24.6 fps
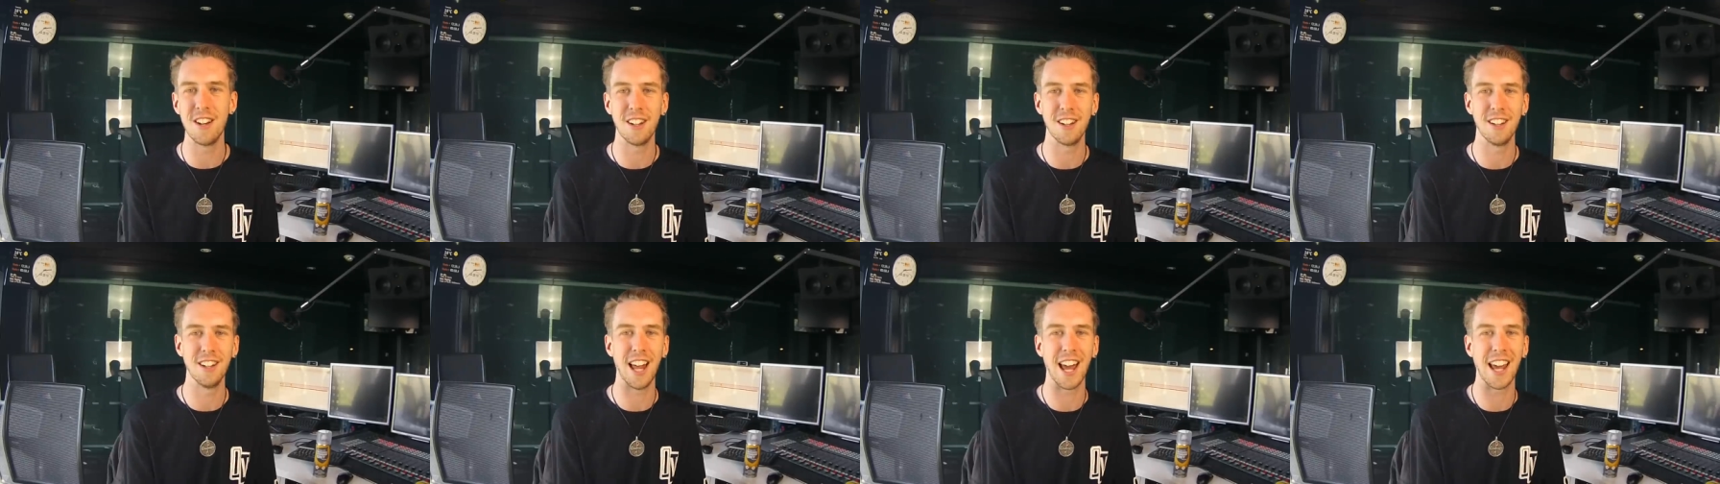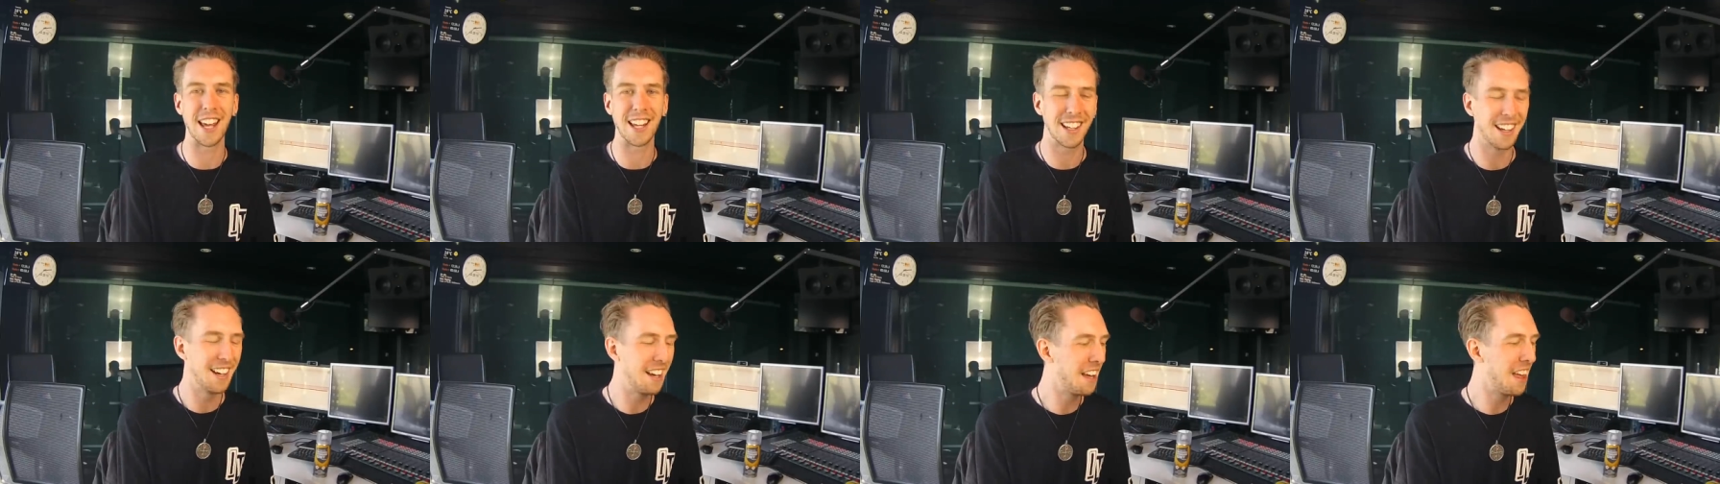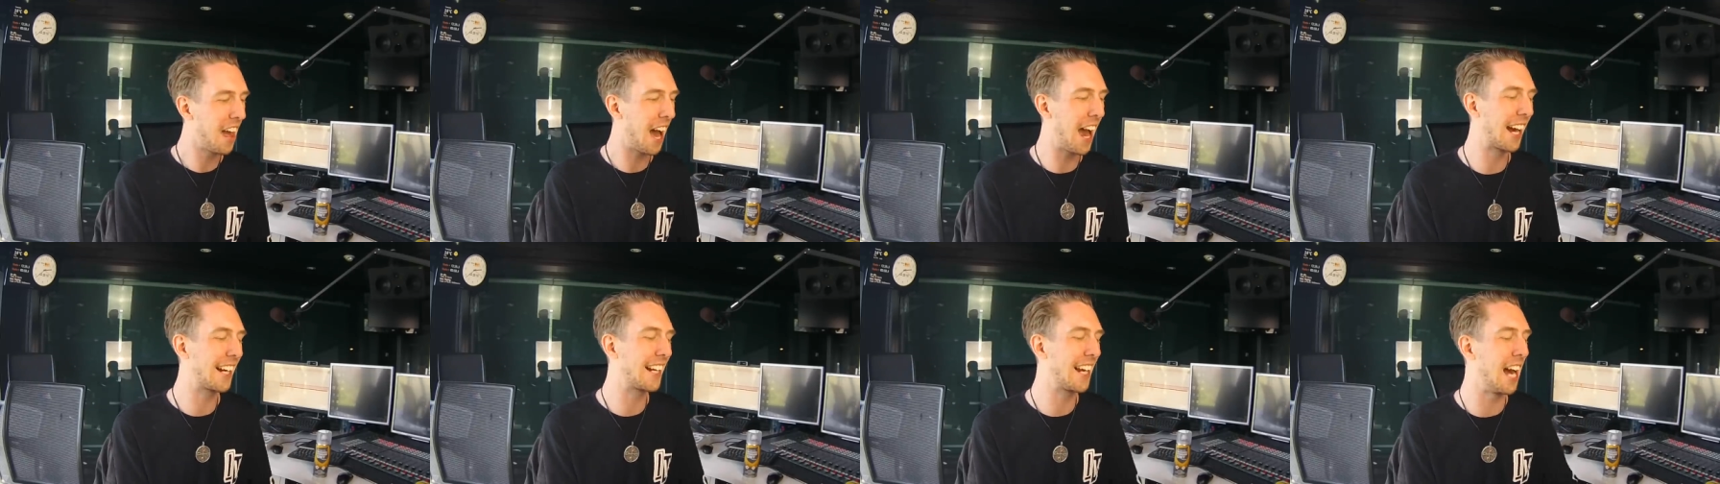like
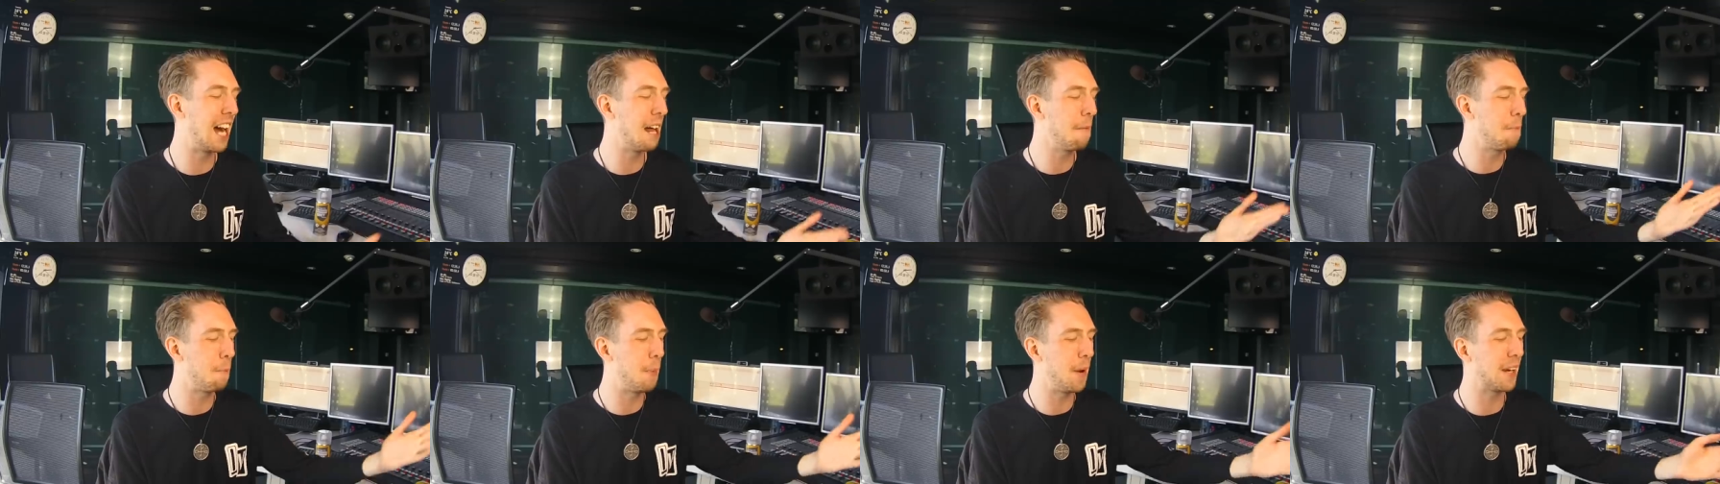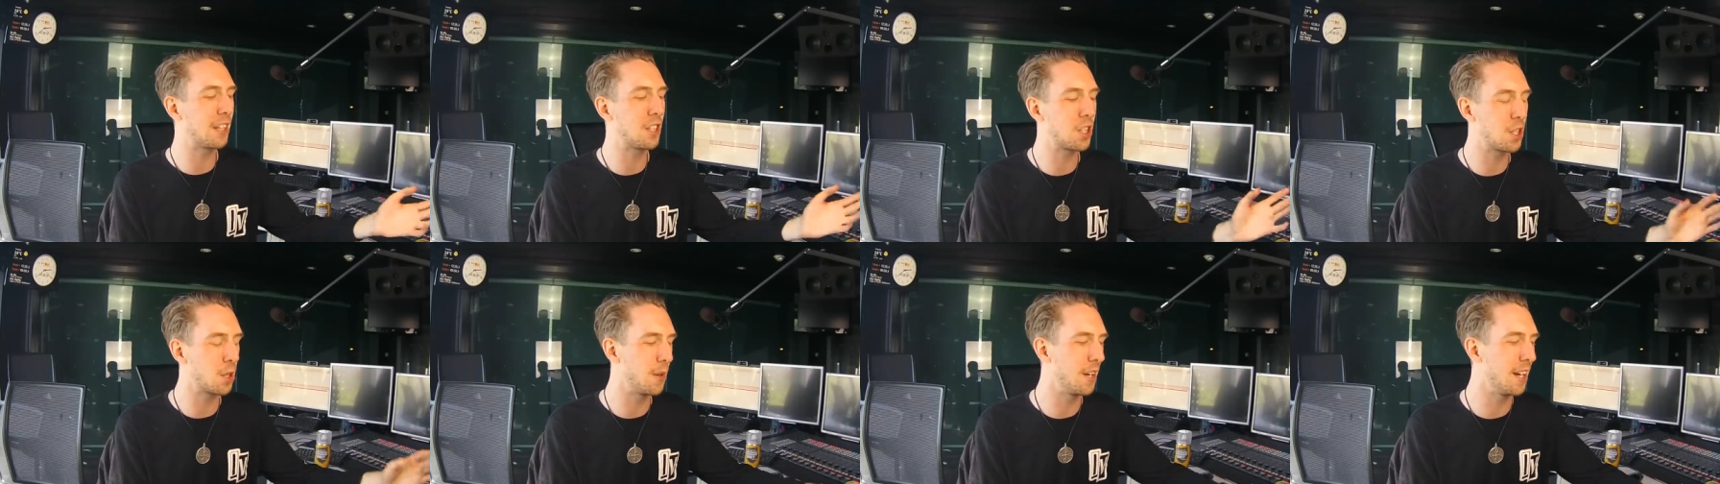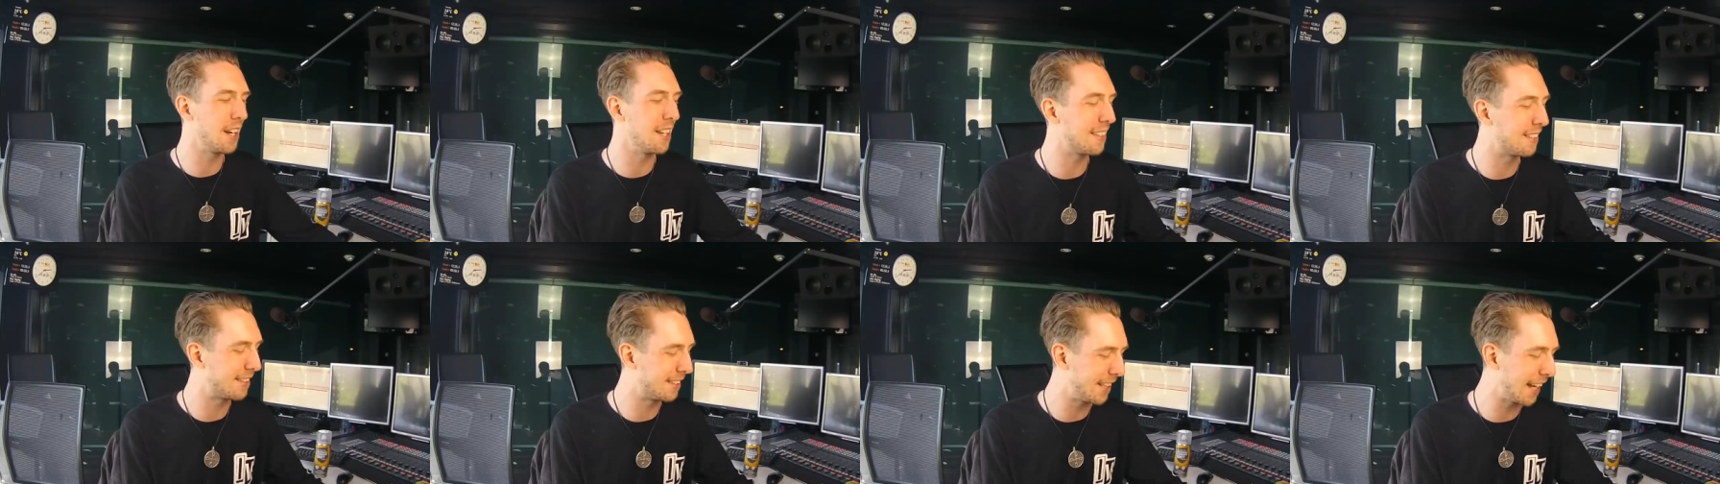I can't picture it
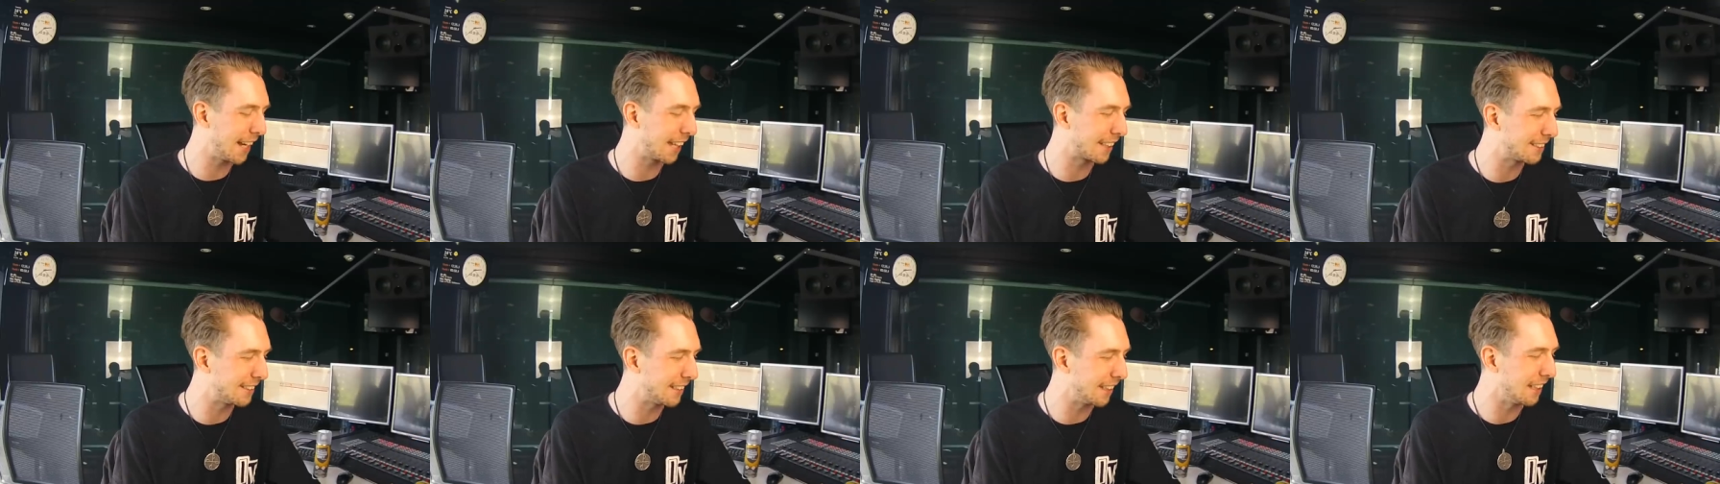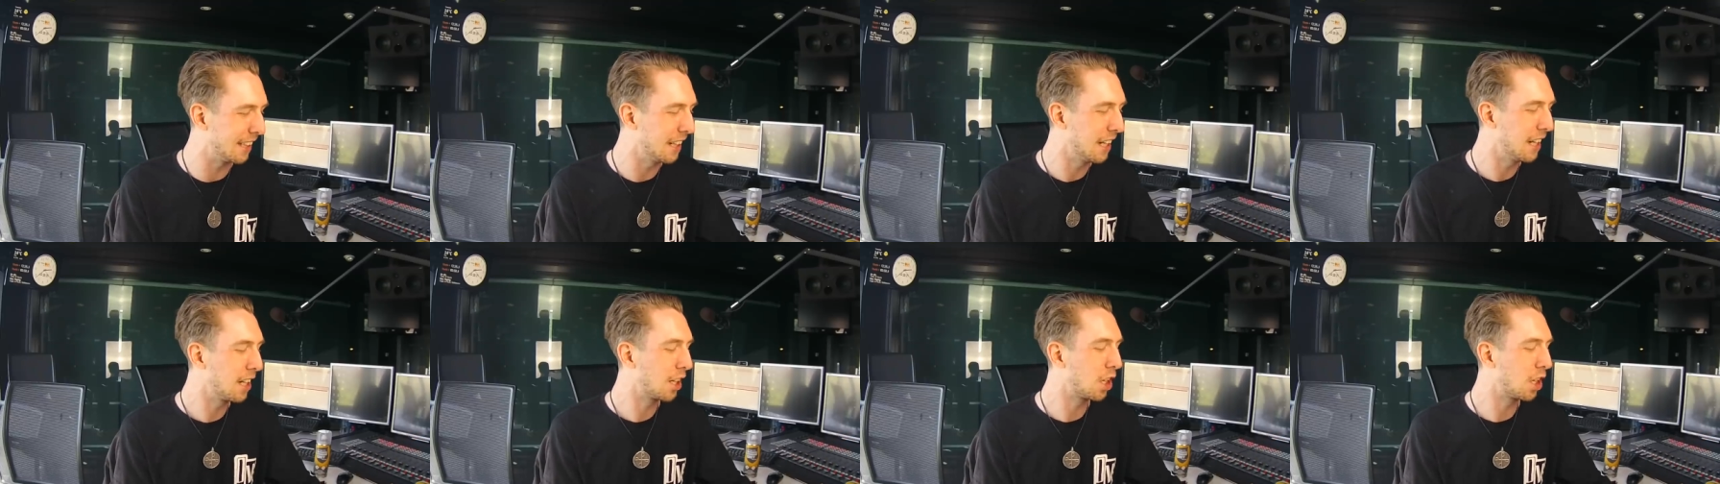as sexy